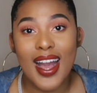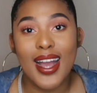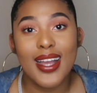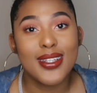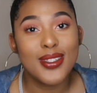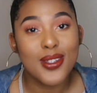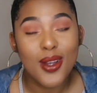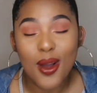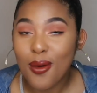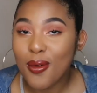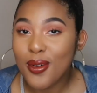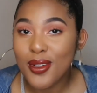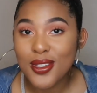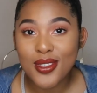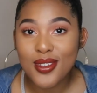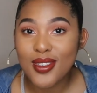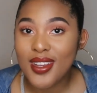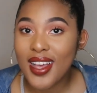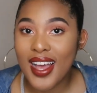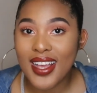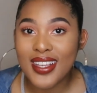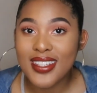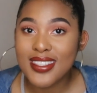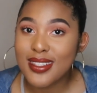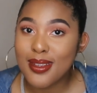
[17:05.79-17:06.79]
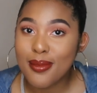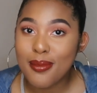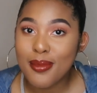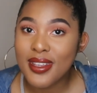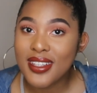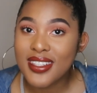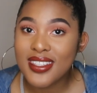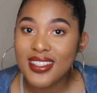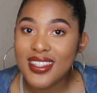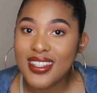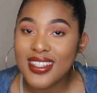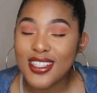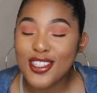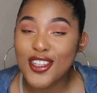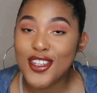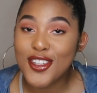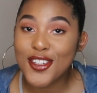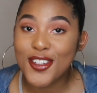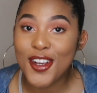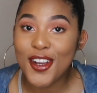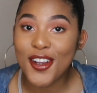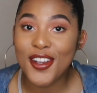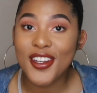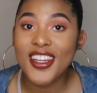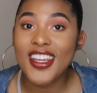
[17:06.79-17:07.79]
I don't want you guys to miss this
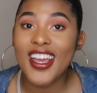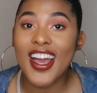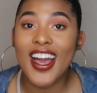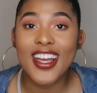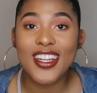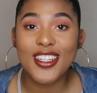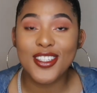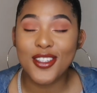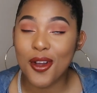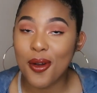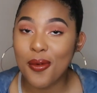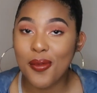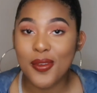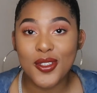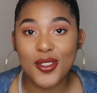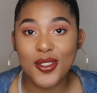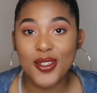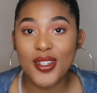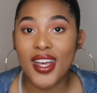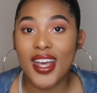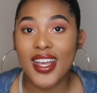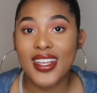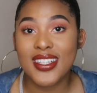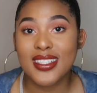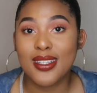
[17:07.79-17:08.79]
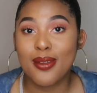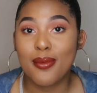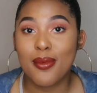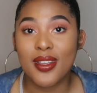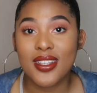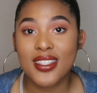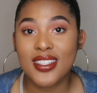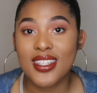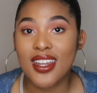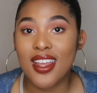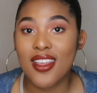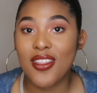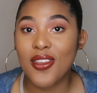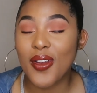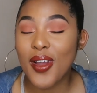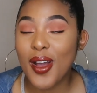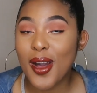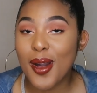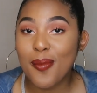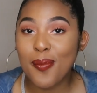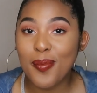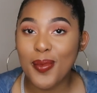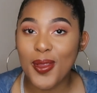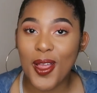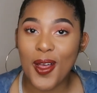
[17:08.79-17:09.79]
journey. I don't want you guys to miss another
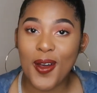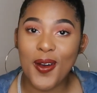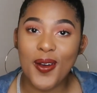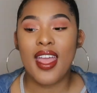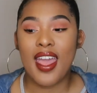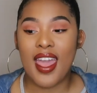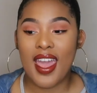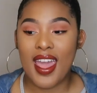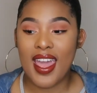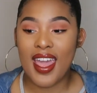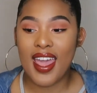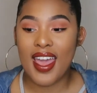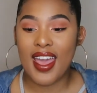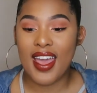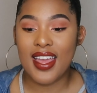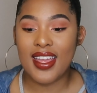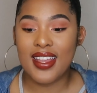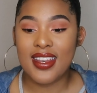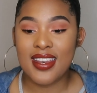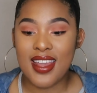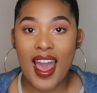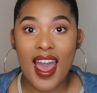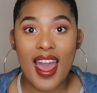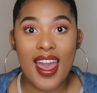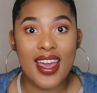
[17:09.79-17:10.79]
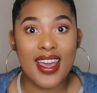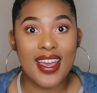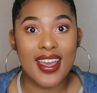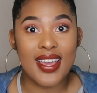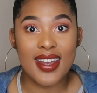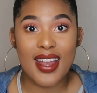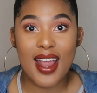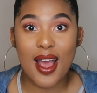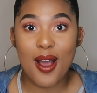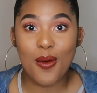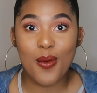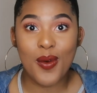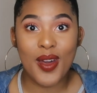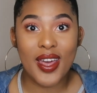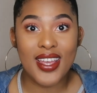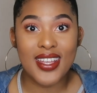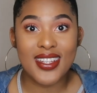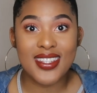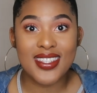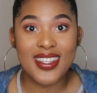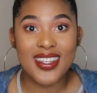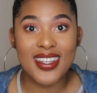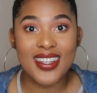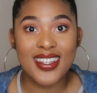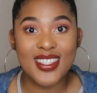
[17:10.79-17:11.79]
upload. And I cannot
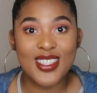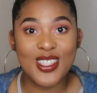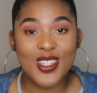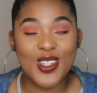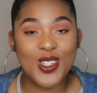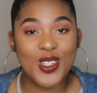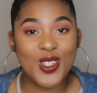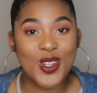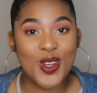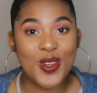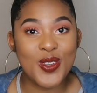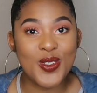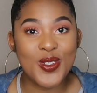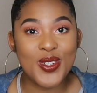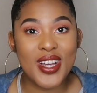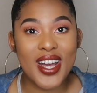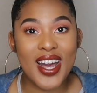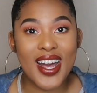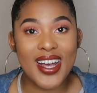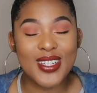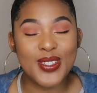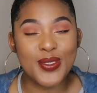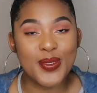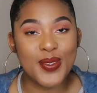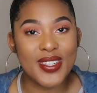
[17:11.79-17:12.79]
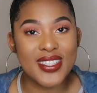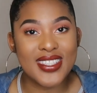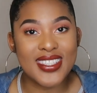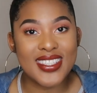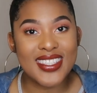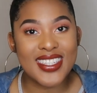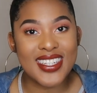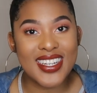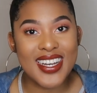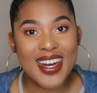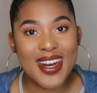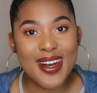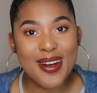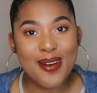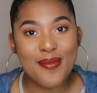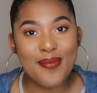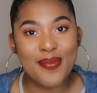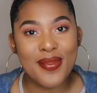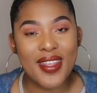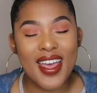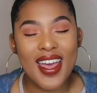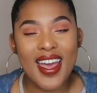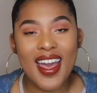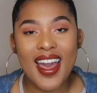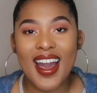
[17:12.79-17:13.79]
wait to show you guys what's to
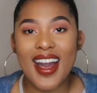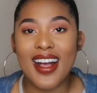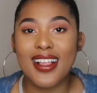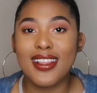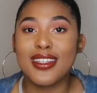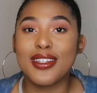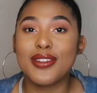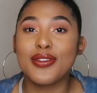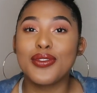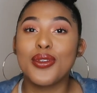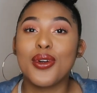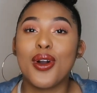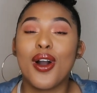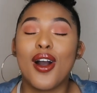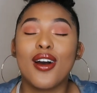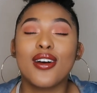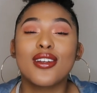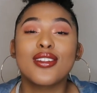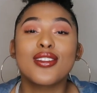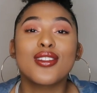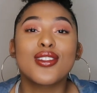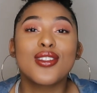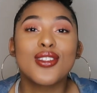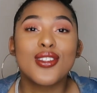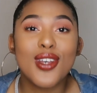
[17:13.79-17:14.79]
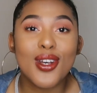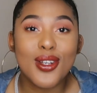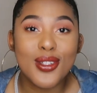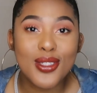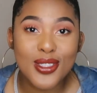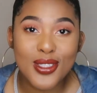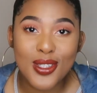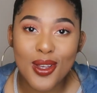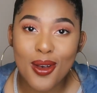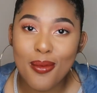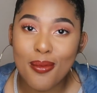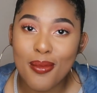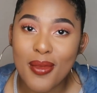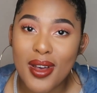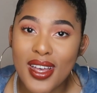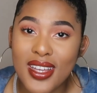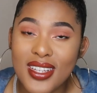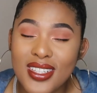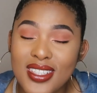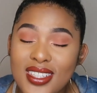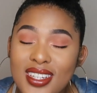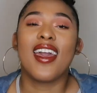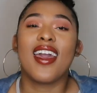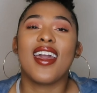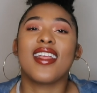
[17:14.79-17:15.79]
come. I love you all so, so
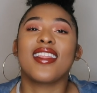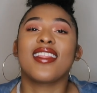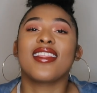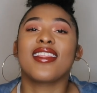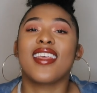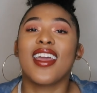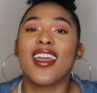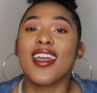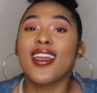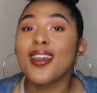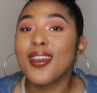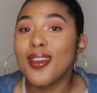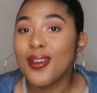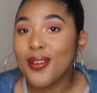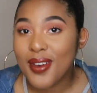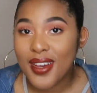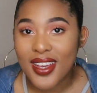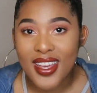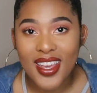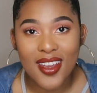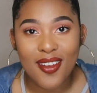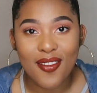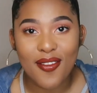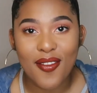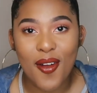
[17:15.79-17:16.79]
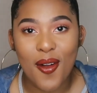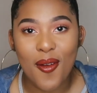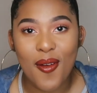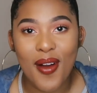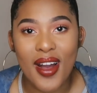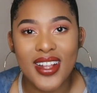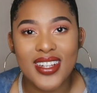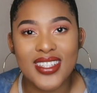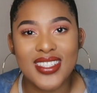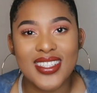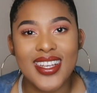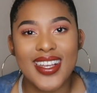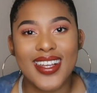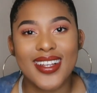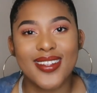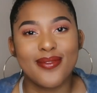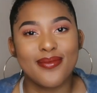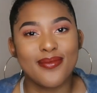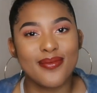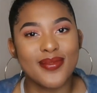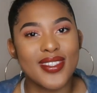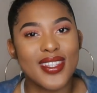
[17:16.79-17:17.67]
much. And thank you again for watching.